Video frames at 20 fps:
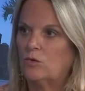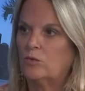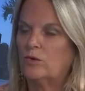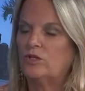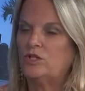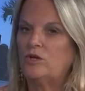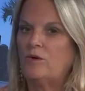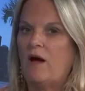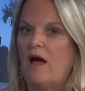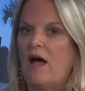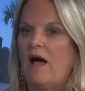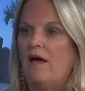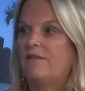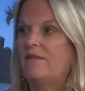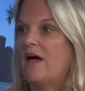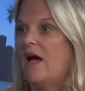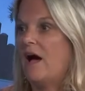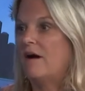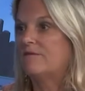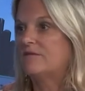when you add the
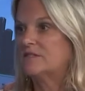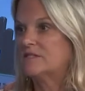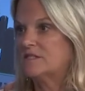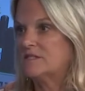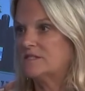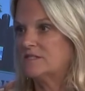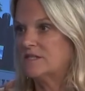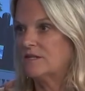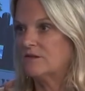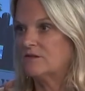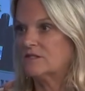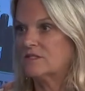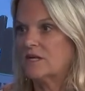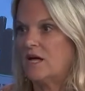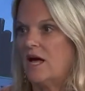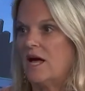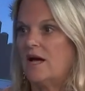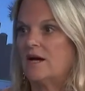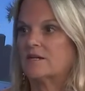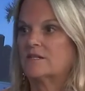half a cent sales
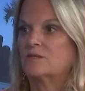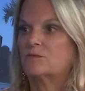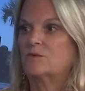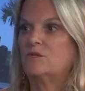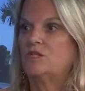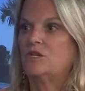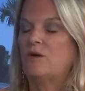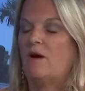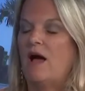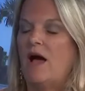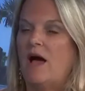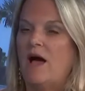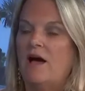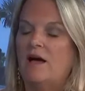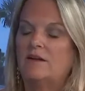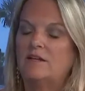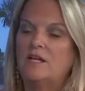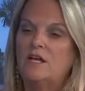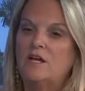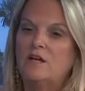tax, when you
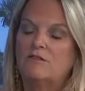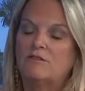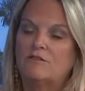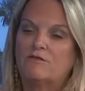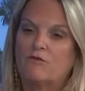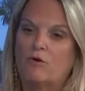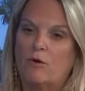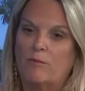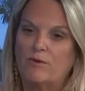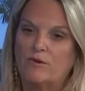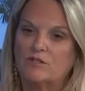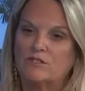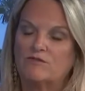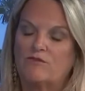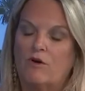add the Fort Pierce